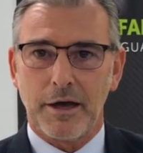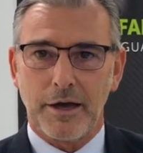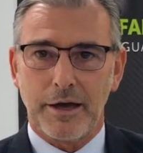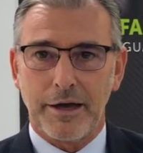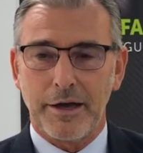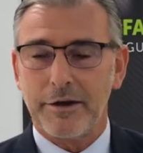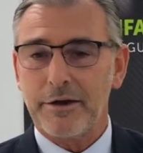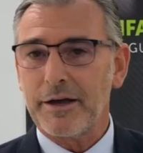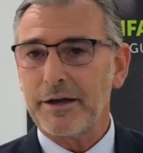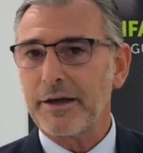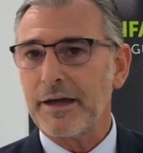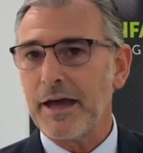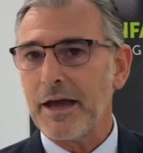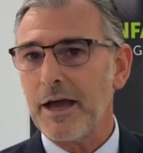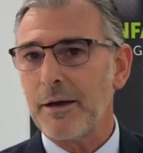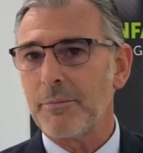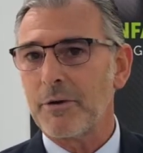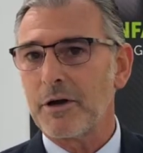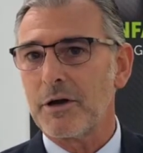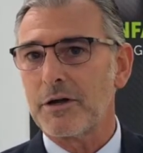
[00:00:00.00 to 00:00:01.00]
area
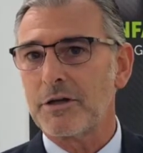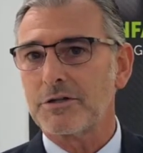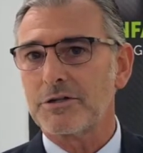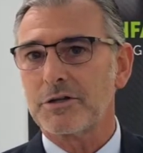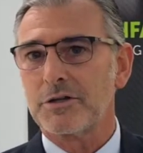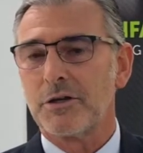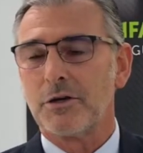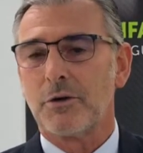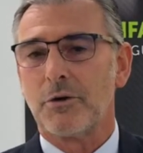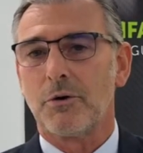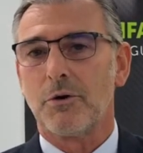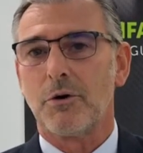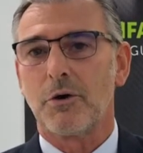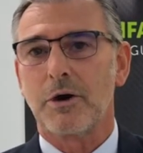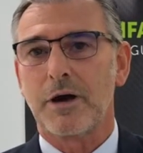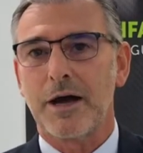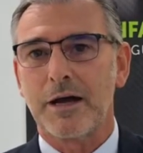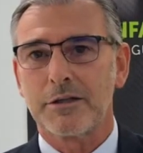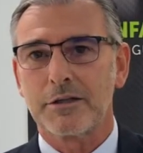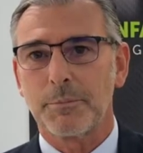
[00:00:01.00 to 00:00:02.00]
cameras
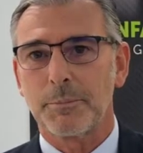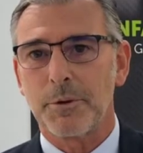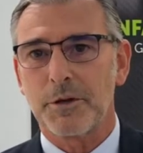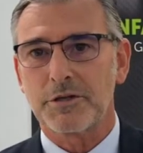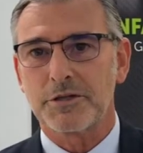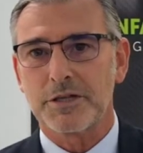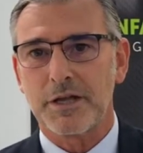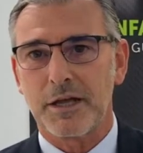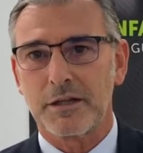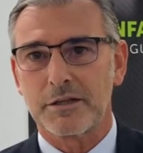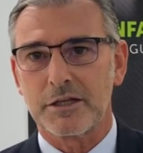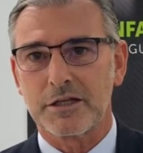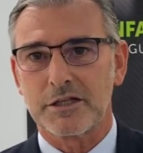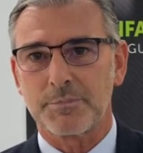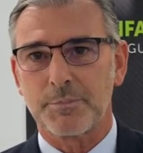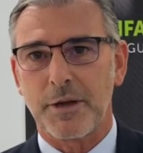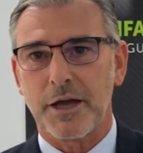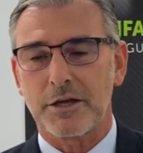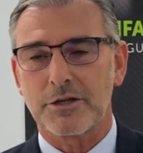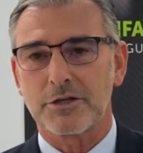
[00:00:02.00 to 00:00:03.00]
for 100%
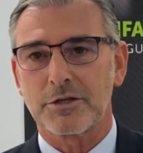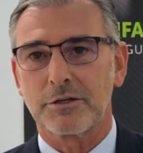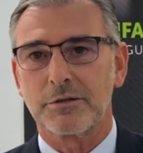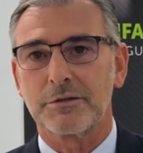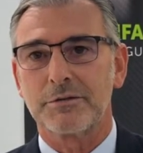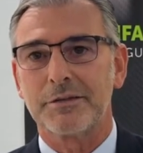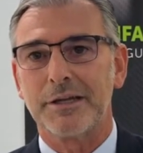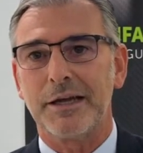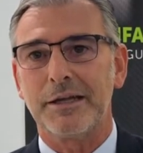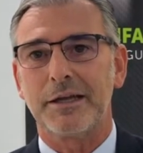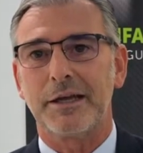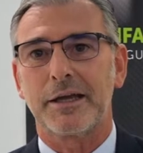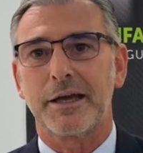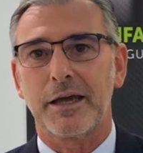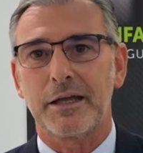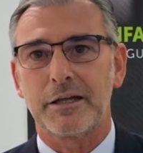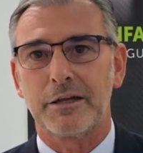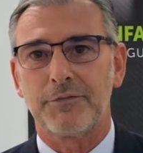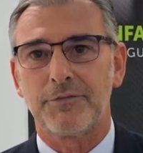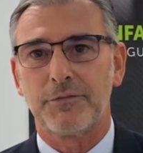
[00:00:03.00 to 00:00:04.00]
inspection
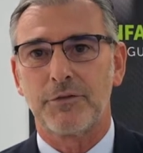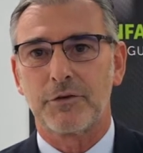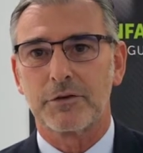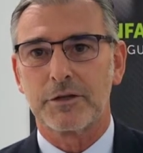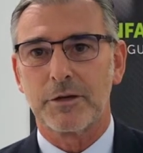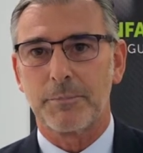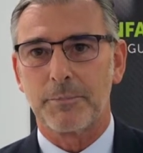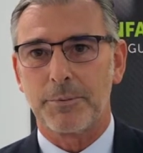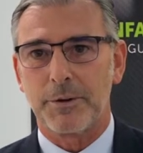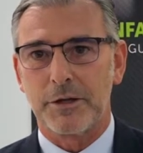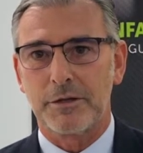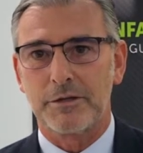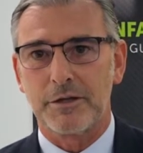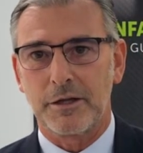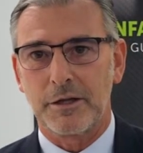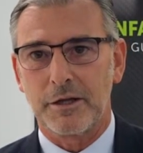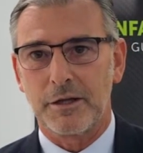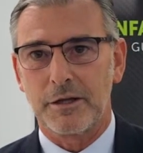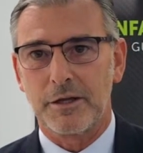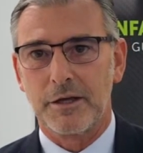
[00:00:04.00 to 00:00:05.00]
dedicated for the
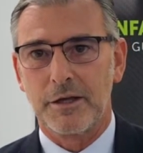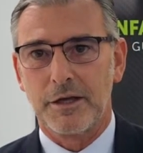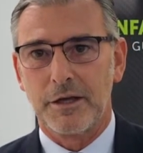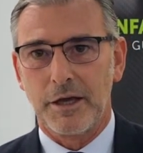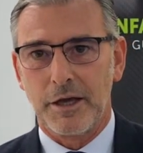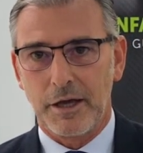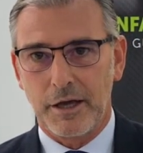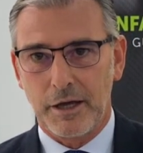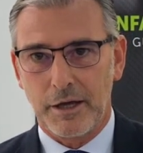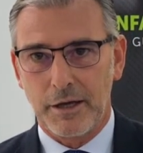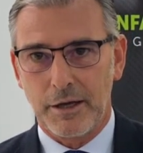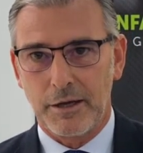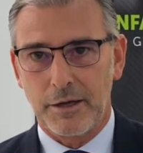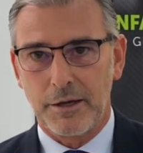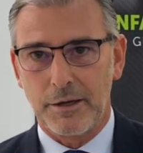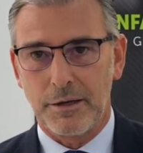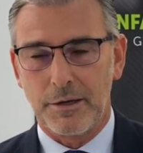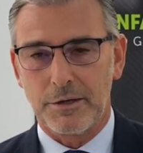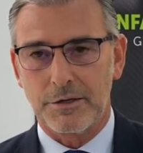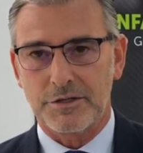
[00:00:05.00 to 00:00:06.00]
printing
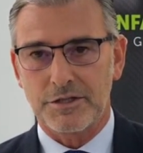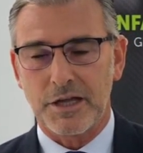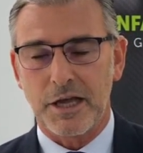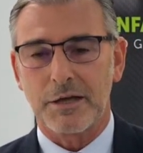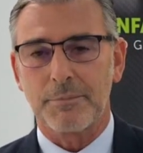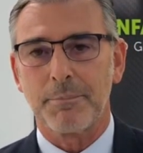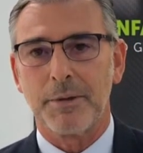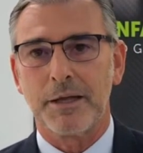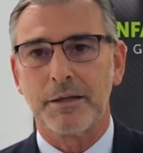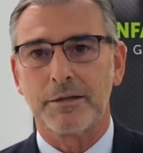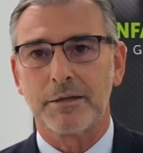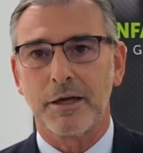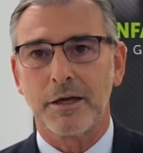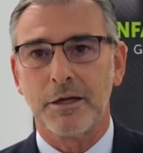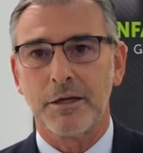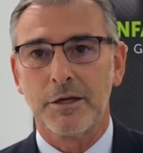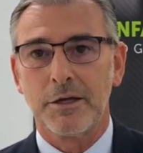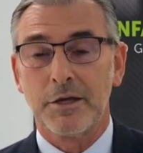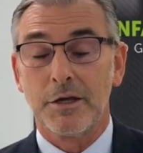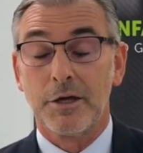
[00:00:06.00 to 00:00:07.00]
segment
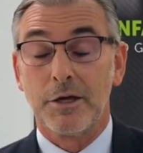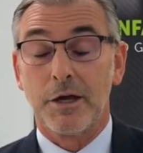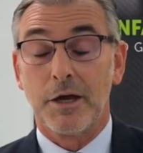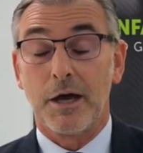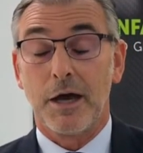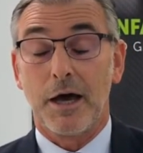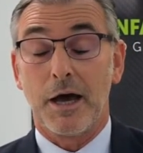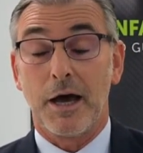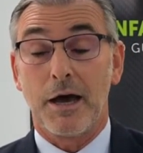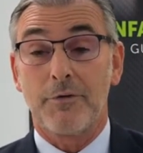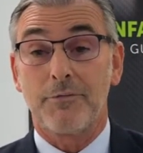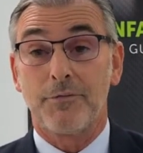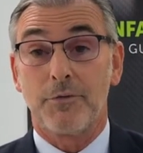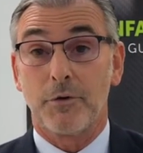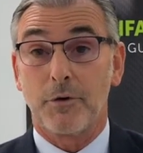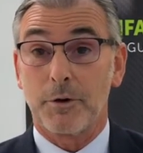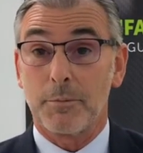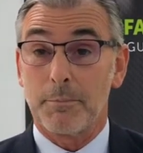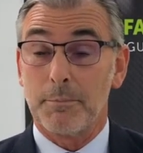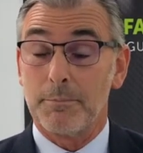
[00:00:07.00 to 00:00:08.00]

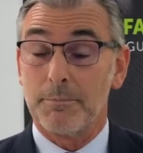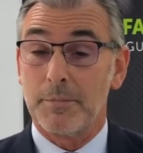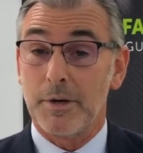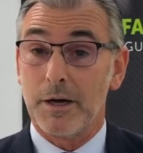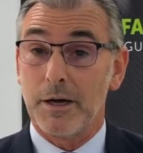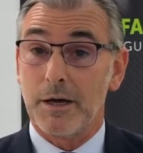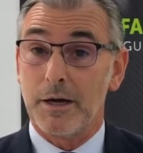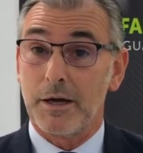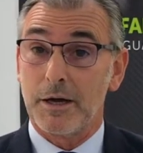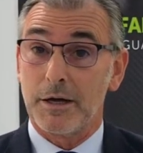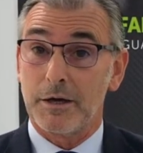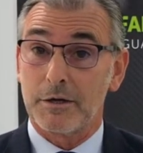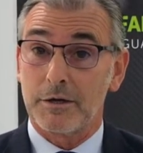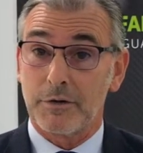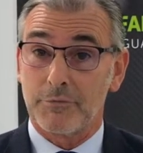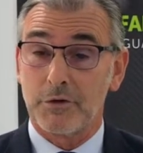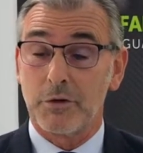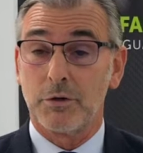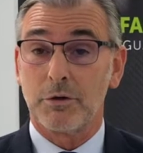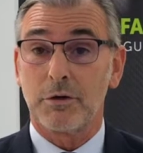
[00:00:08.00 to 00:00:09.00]
for
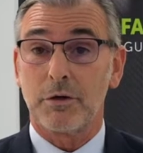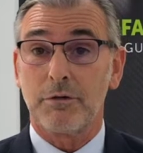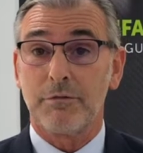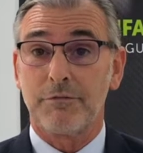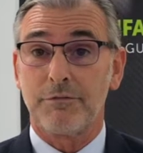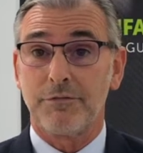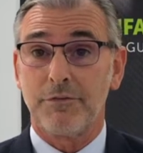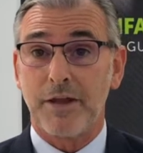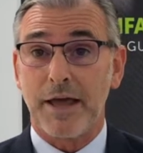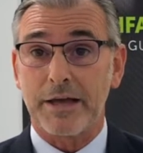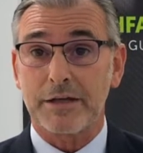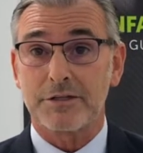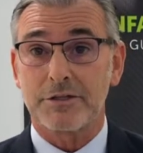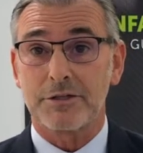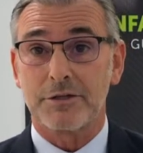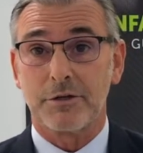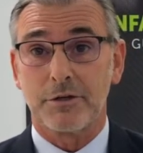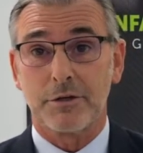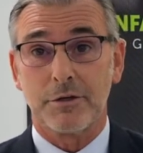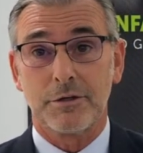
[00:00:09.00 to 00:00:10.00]
gravure,
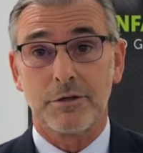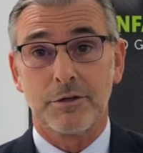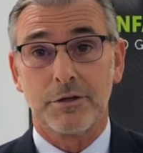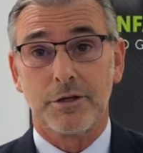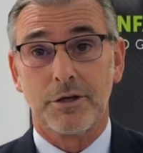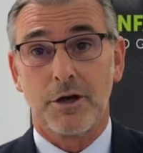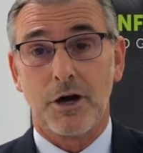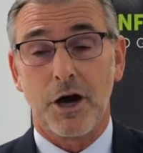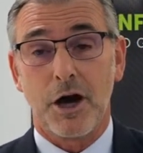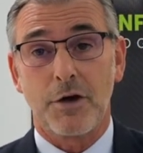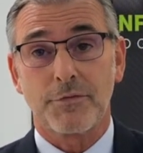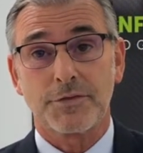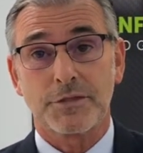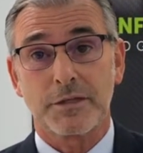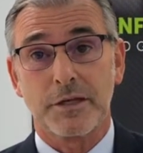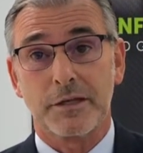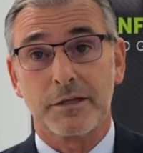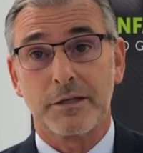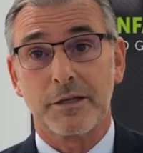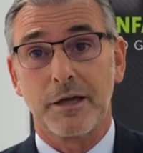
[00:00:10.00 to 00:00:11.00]
flexo,
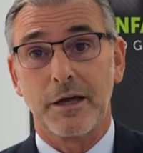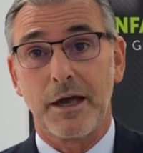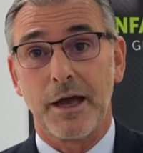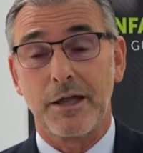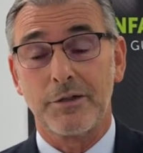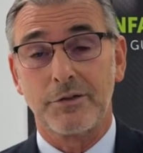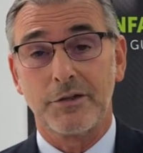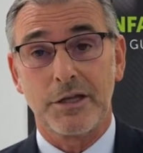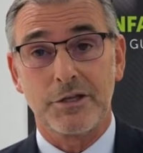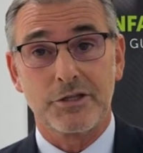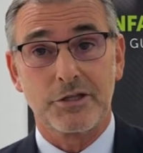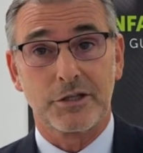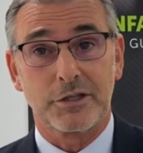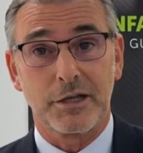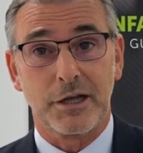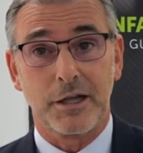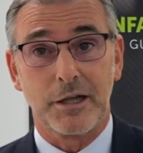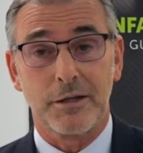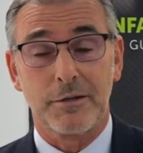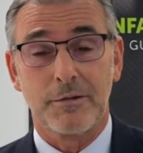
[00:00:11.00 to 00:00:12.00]
offset, and
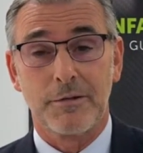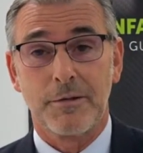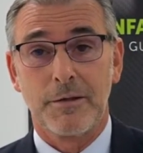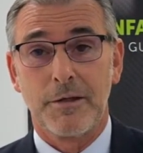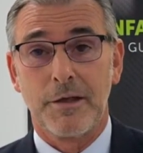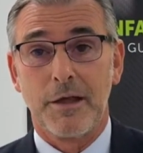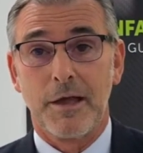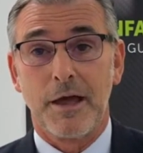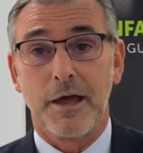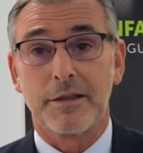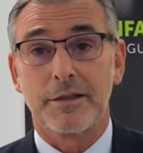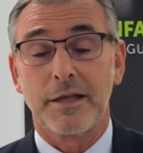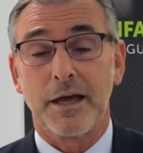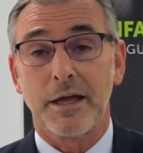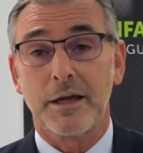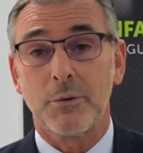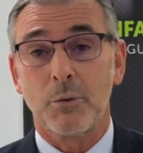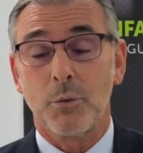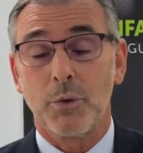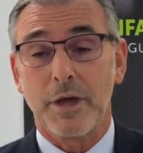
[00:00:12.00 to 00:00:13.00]
digital. And
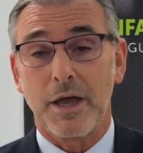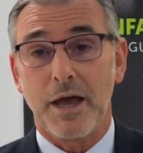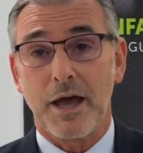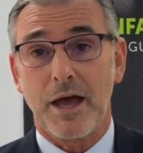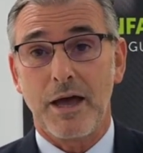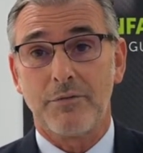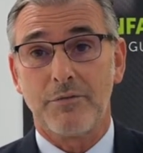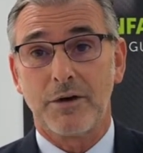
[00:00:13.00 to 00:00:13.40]
then we have